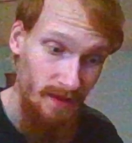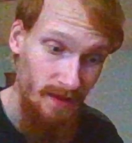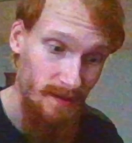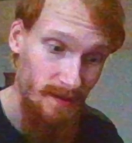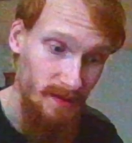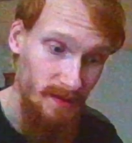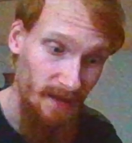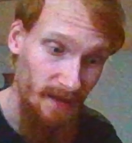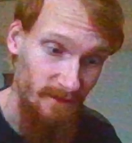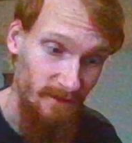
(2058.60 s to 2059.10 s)

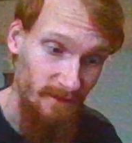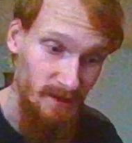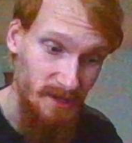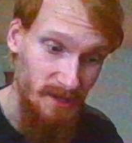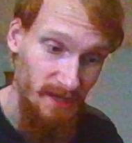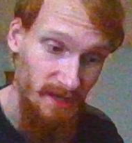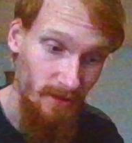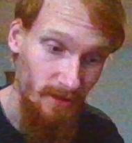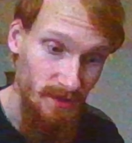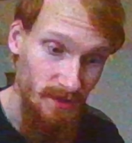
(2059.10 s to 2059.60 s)
Devin
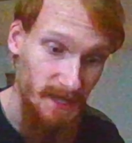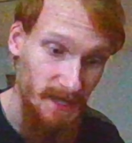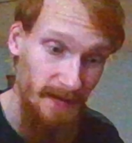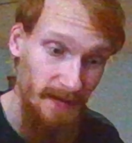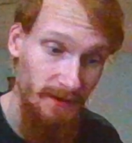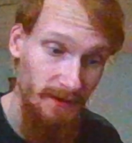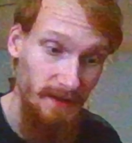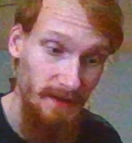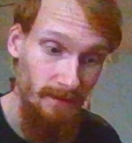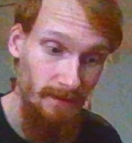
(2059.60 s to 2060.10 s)

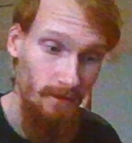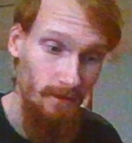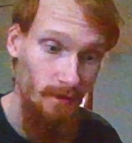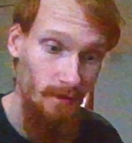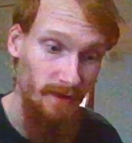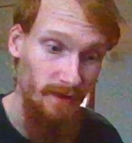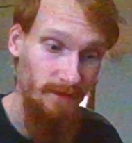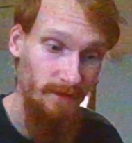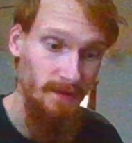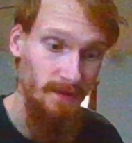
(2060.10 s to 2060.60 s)
Singletary
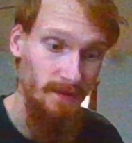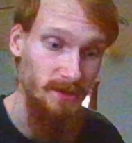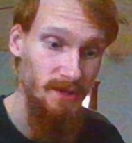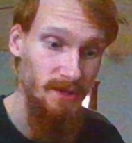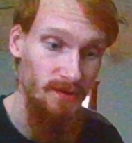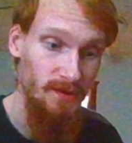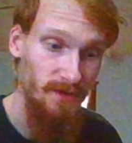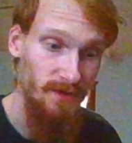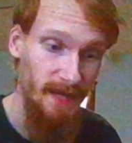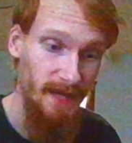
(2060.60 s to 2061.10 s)
with
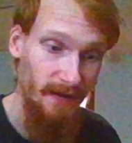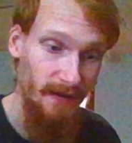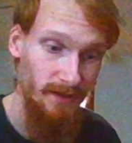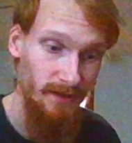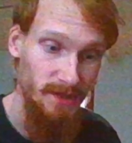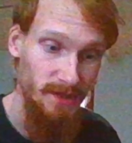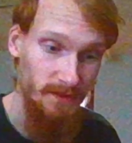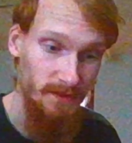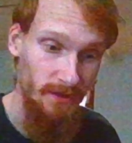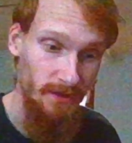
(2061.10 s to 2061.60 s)
2 carries
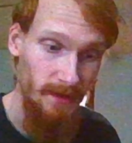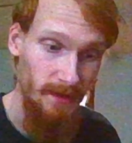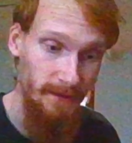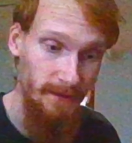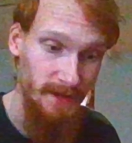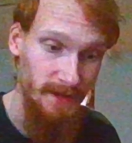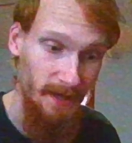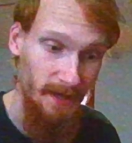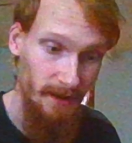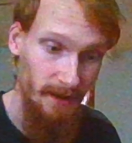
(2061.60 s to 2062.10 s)
for 11
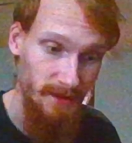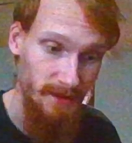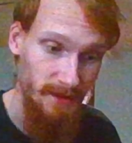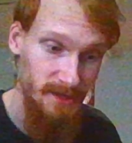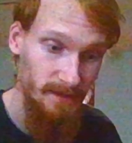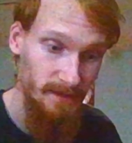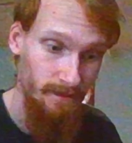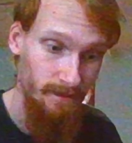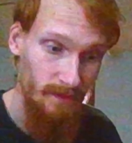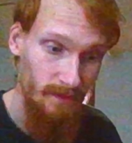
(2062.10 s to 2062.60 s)
yards.
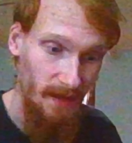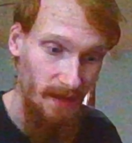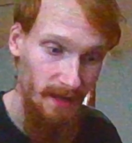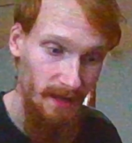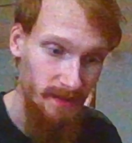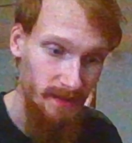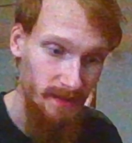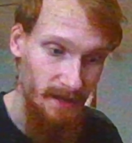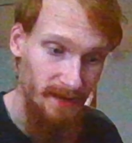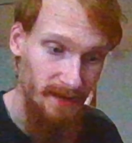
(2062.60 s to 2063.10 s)
And
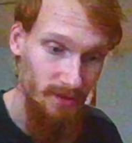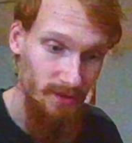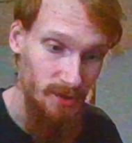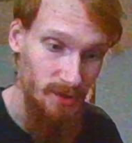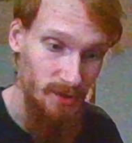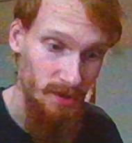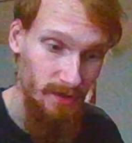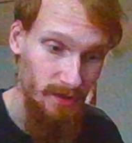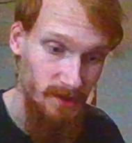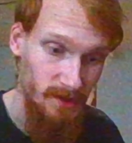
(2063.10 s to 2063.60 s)
Daniel
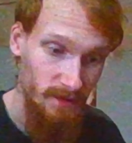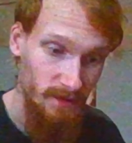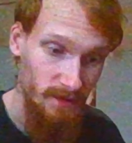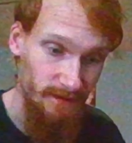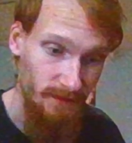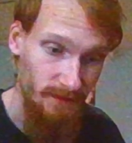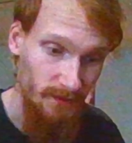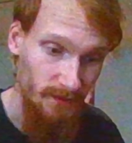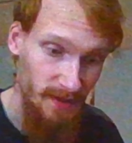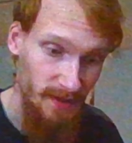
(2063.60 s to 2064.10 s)
Jones with
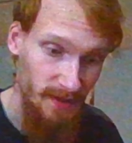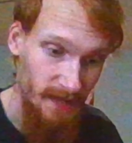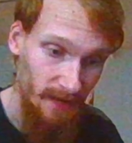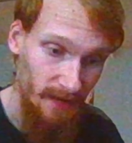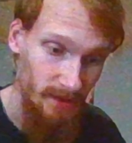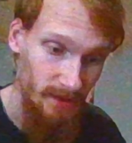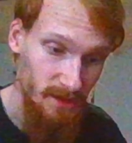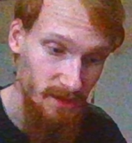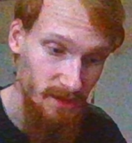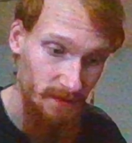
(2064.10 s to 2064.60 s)
3
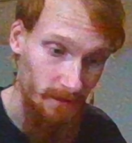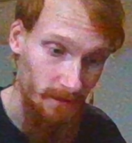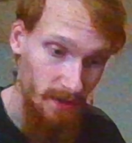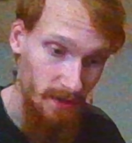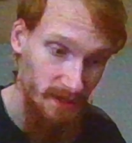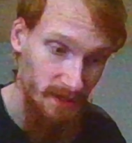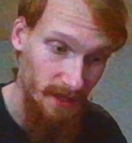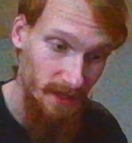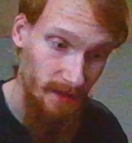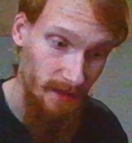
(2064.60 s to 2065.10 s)
carries for 1
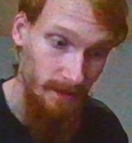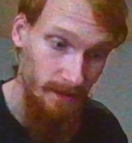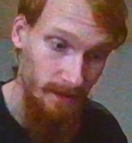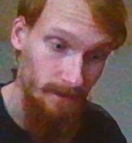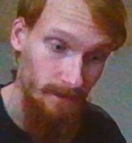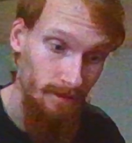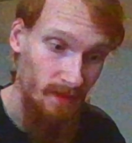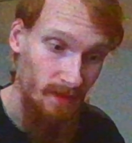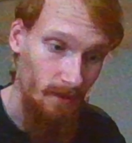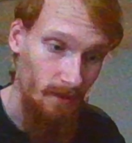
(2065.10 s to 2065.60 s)
yard.
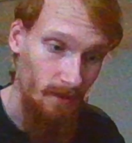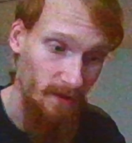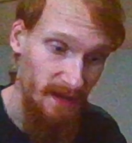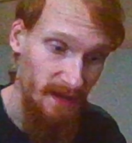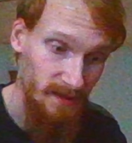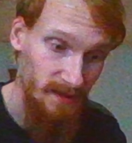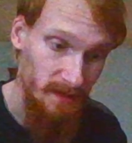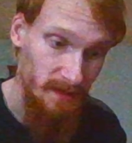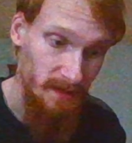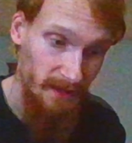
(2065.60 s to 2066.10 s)
We had
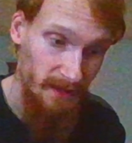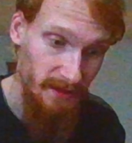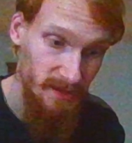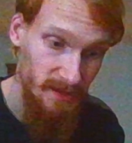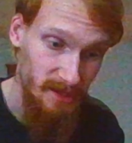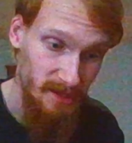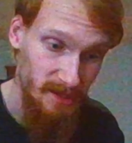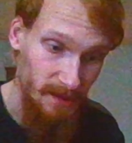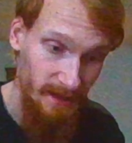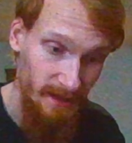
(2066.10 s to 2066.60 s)
Darius
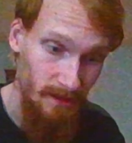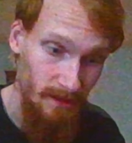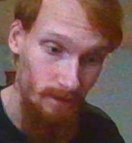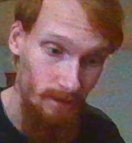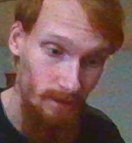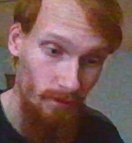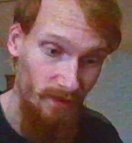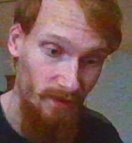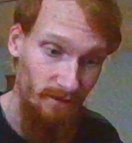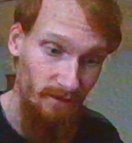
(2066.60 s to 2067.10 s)
Slayton
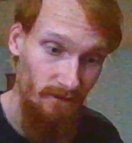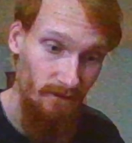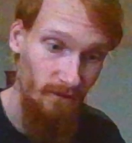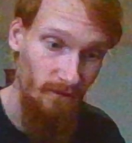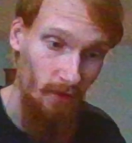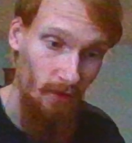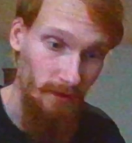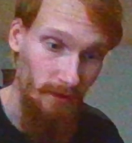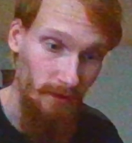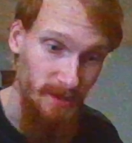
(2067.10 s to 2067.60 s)
with
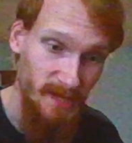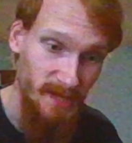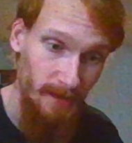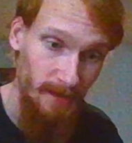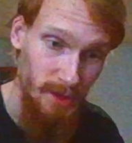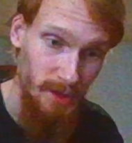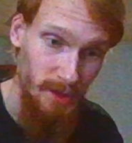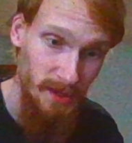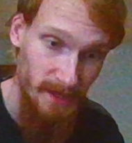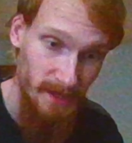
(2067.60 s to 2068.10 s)
4
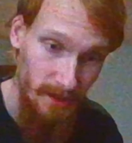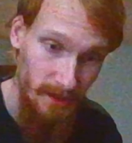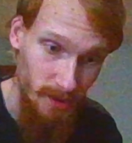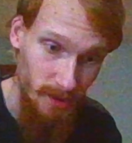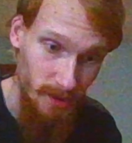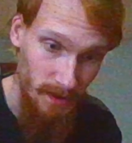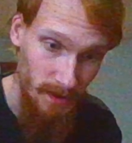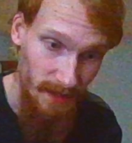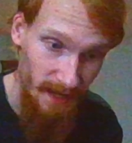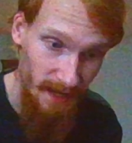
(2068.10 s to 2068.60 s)
receptions,
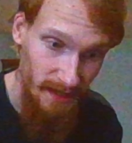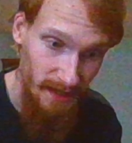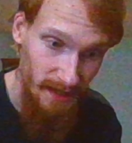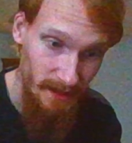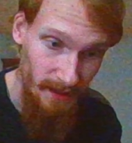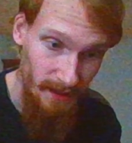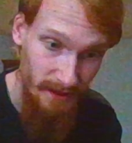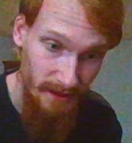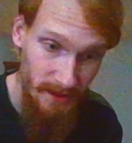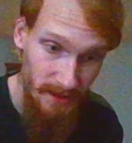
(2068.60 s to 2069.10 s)
108
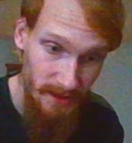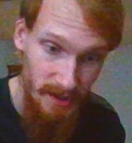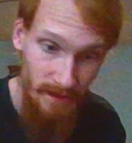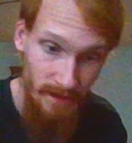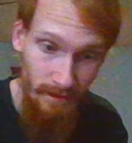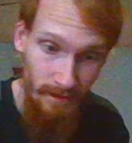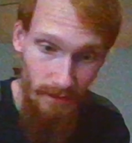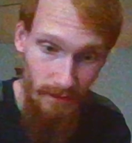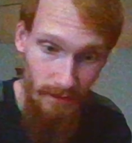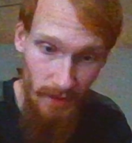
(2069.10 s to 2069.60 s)
yards.
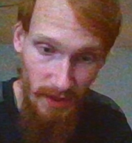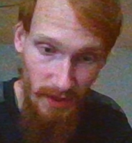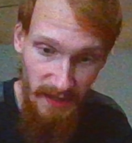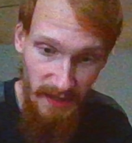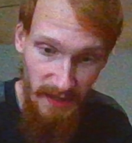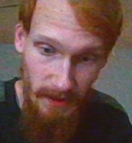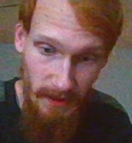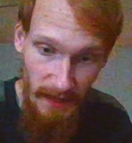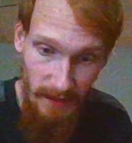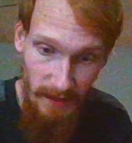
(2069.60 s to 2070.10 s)
Malik
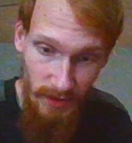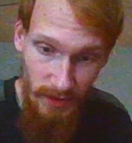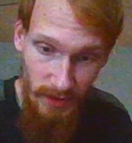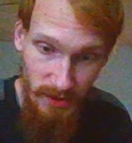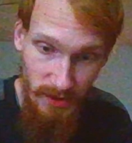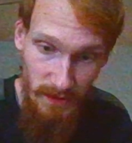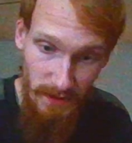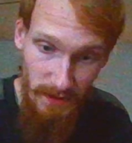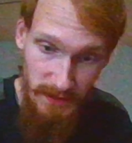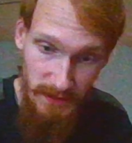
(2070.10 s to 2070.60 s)
Neighbors
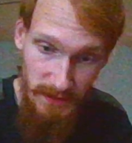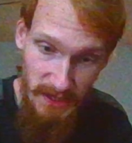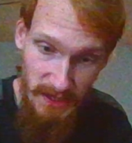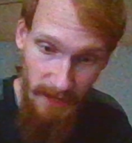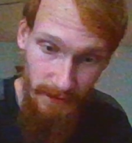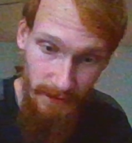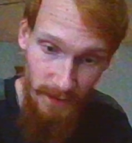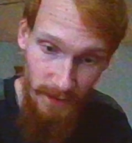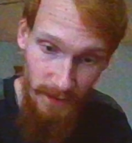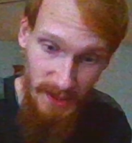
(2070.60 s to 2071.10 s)
with
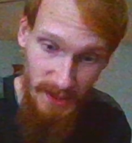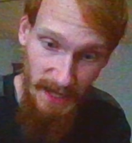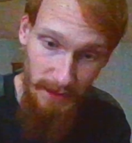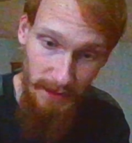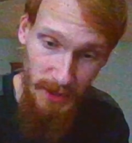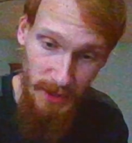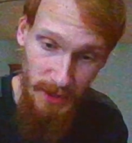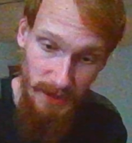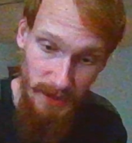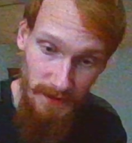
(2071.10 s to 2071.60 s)
7
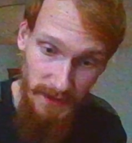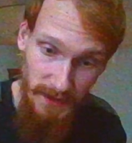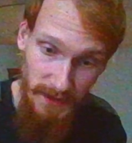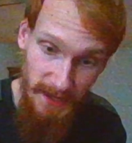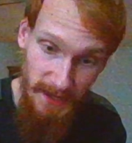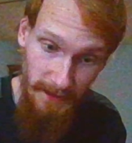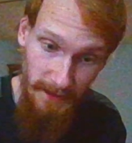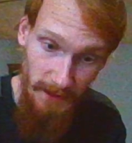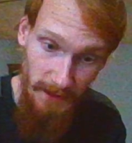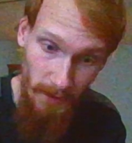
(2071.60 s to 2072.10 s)
receptions for
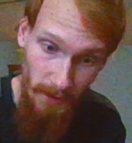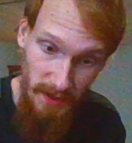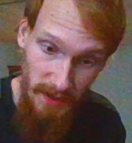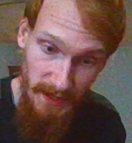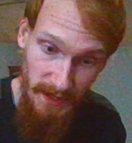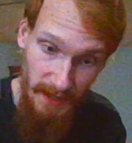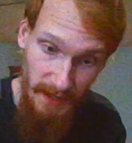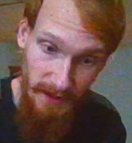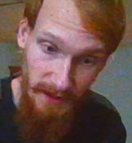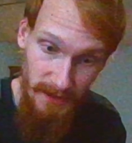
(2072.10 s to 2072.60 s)
71
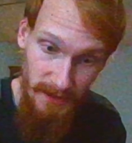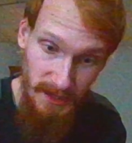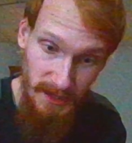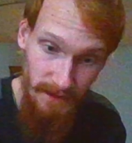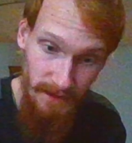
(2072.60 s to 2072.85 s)
yards.